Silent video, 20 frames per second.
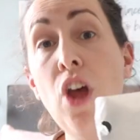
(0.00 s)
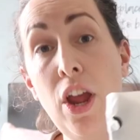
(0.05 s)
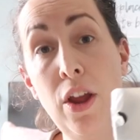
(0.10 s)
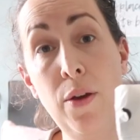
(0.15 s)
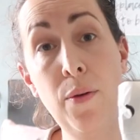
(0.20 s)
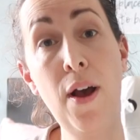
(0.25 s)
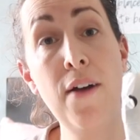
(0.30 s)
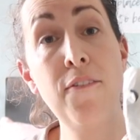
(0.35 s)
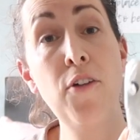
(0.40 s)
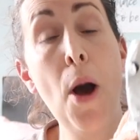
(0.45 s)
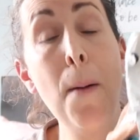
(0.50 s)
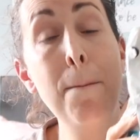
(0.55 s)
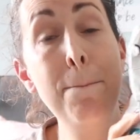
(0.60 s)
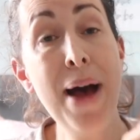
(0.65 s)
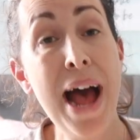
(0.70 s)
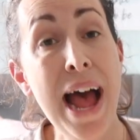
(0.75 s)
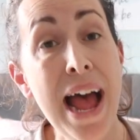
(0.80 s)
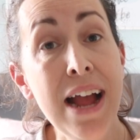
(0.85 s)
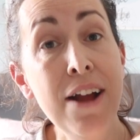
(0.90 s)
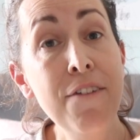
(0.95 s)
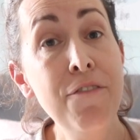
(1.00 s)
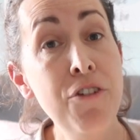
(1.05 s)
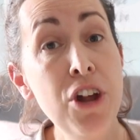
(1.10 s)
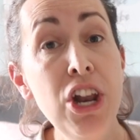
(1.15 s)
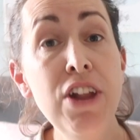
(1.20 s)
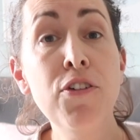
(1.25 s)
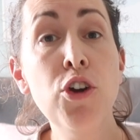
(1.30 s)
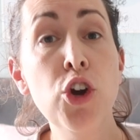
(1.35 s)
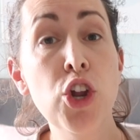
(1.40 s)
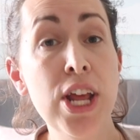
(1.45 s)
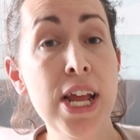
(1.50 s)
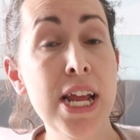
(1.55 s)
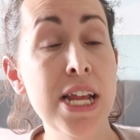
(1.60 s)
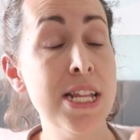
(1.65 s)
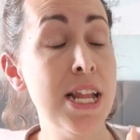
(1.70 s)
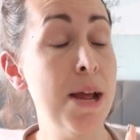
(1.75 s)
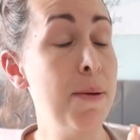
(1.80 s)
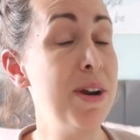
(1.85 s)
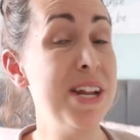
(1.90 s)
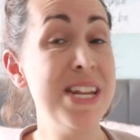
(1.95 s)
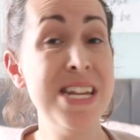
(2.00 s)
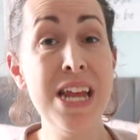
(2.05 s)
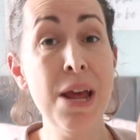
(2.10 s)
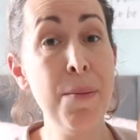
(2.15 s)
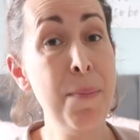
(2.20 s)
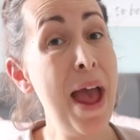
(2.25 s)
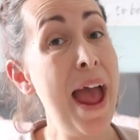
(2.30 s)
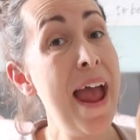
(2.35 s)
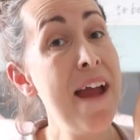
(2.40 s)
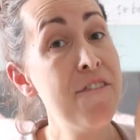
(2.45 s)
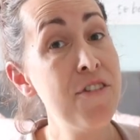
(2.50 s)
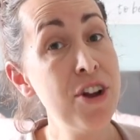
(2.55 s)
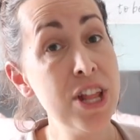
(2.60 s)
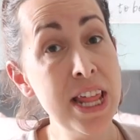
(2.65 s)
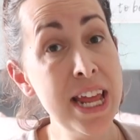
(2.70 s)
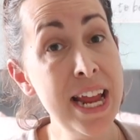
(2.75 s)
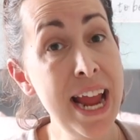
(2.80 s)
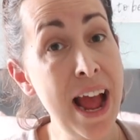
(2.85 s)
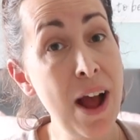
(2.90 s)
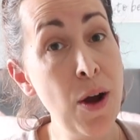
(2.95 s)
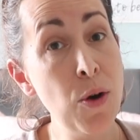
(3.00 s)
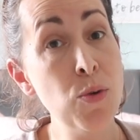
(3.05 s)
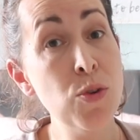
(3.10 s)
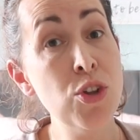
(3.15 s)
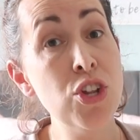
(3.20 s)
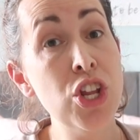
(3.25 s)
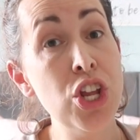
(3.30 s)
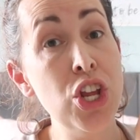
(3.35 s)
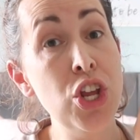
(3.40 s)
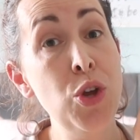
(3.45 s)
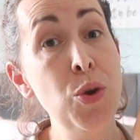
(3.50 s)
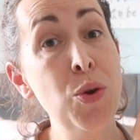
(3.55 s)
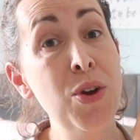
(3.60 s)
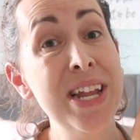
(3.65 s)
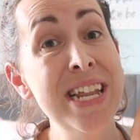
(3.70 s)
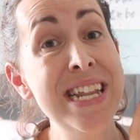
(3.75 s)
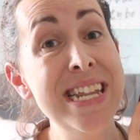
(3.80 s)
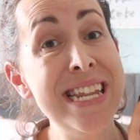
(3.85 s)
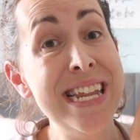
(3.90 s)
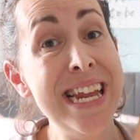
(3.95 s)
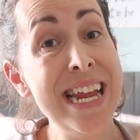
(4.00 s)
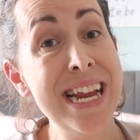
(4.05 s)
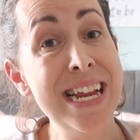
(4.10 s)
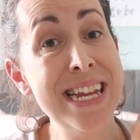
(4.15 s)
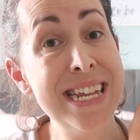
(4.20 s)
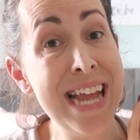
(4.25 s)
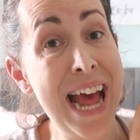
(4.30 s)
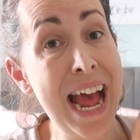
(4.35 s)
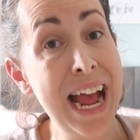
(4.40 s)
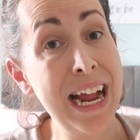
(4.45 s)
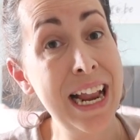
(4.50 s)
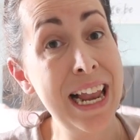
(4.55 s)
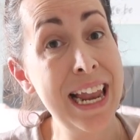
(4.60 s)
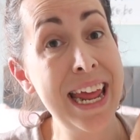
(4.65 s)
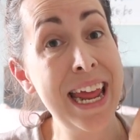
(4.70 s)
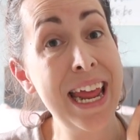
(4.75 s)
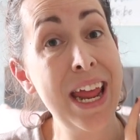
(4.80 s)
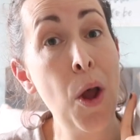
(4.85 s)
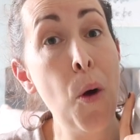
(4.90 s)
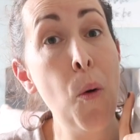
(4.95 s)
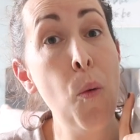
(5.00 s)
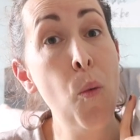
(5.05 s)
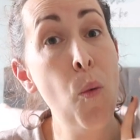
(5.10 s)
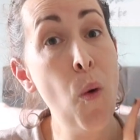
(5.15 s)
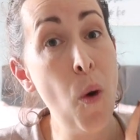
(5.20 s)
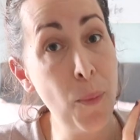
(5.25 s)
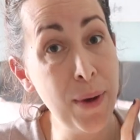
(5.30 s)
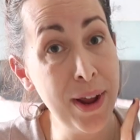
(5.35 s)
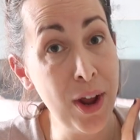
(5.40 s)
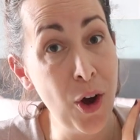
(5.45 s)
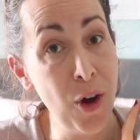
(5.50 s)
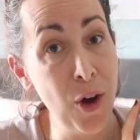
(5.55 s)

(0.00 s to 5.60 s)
So I've got a bag full of goodies. I'm gonna tip everything out so you can see exactly what we